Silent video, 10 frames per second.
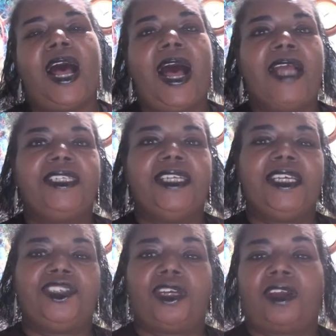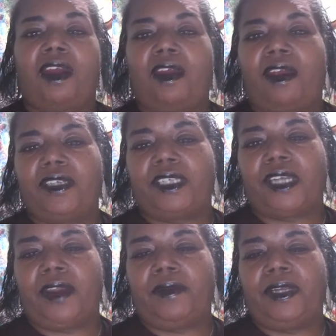I did your cards,
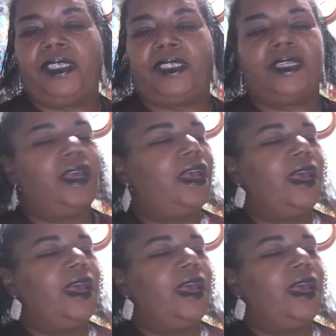Aries,